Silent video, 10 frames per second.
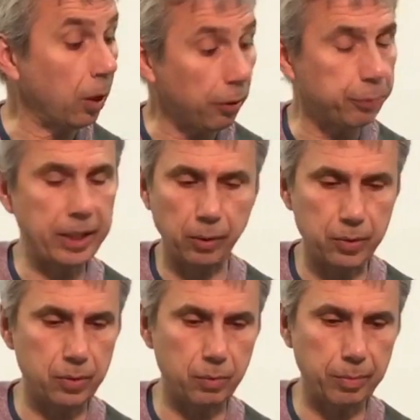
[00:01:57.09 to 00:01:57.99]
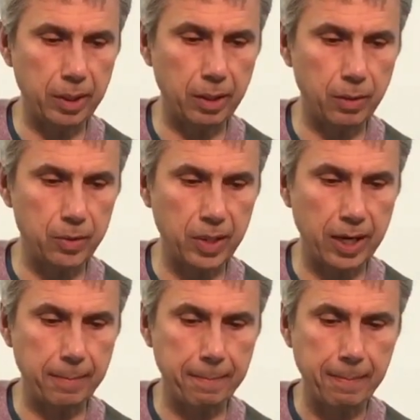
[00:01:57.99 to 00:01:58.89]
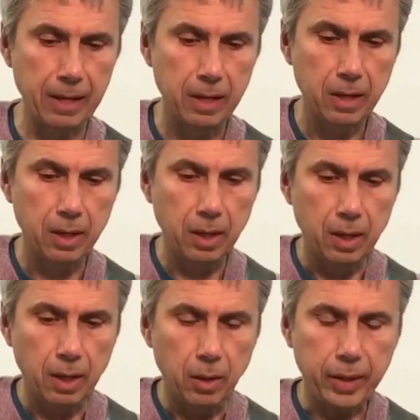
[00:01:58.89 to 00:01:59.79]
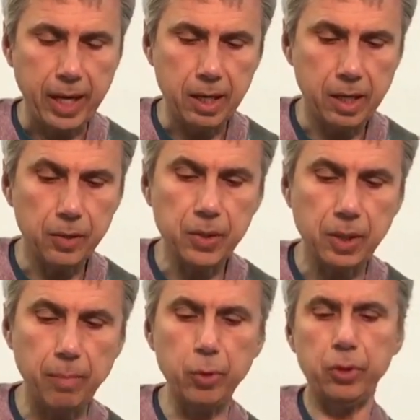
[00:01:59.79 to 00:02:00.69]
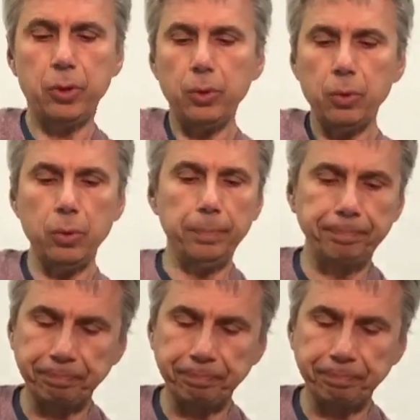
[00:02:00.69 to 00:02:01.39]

all three notes would be the same. Okay, here's number two.